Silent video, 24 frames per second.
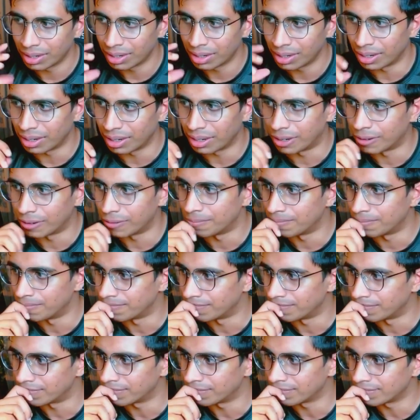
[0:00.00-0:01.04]

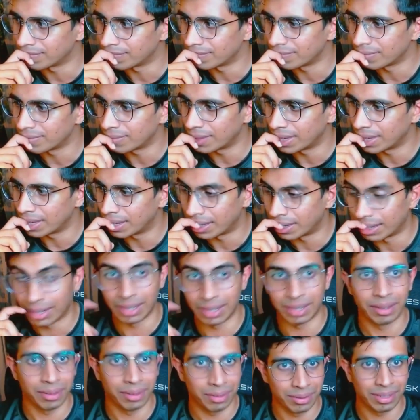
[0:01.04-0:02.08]
Um, and
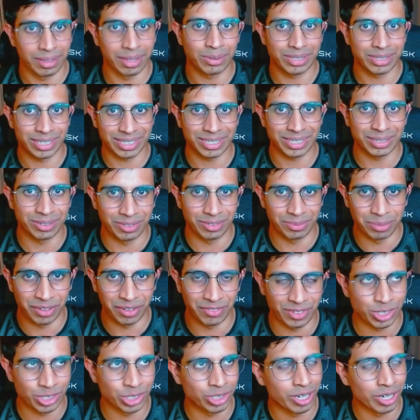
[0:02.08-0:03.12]
that was actually my
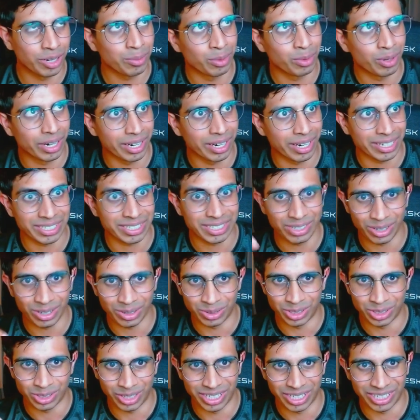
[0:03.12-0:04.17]
first job where I actually got
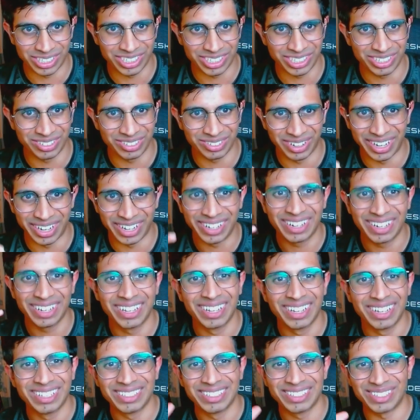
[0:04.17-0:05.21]
retrenched. Right.
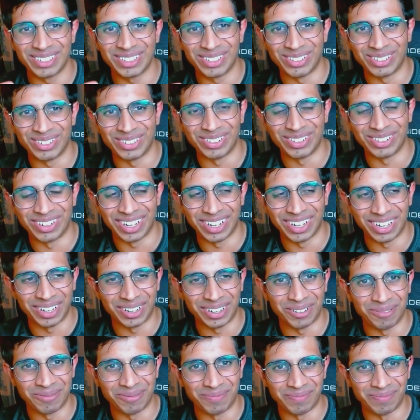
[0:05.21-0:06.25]
So
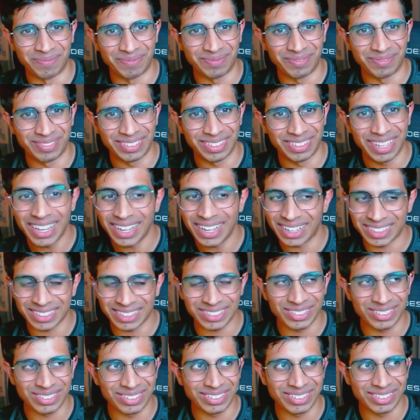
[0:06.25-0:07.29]
um, yeah,
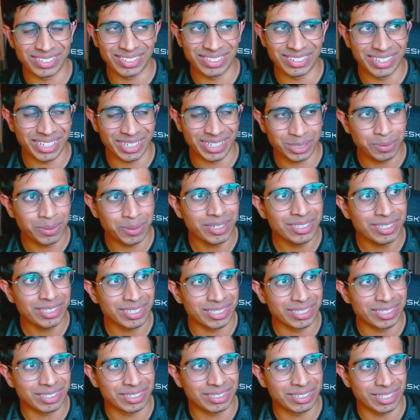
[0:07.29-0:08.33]
so so the experience
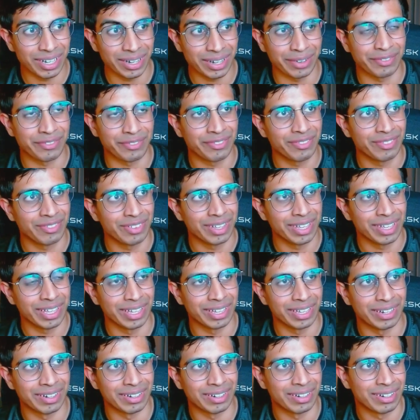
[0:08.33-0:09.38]
is tough
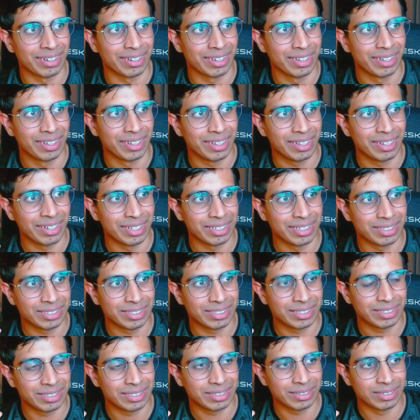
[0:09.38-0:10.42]
and
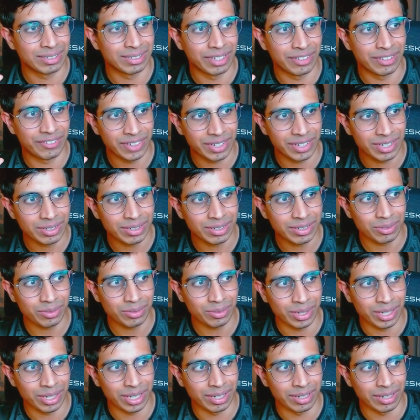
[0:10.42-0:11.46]
it's difficult
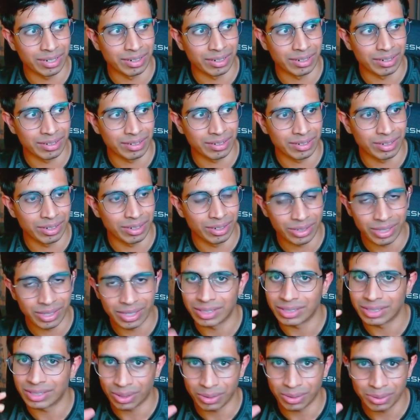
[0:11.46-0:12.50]
when you know
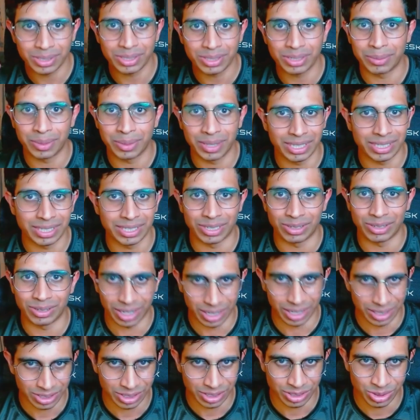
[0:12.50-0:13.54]
there's always going to be things that you
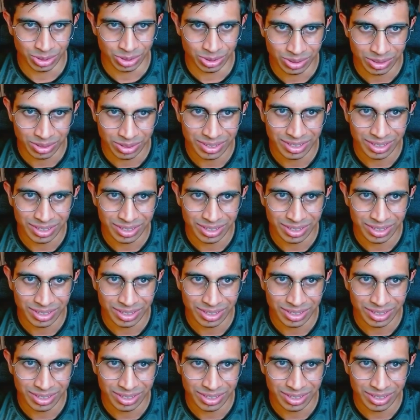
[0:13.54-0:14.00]
can't control.